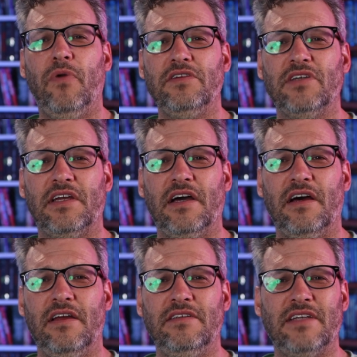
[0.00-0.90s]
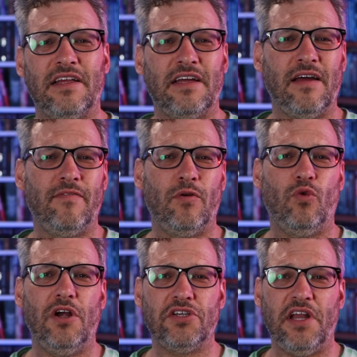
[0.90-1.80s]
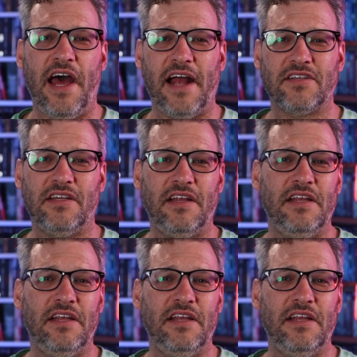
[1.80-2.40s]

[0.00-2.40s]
plays he's got like a kind of a Russian accent,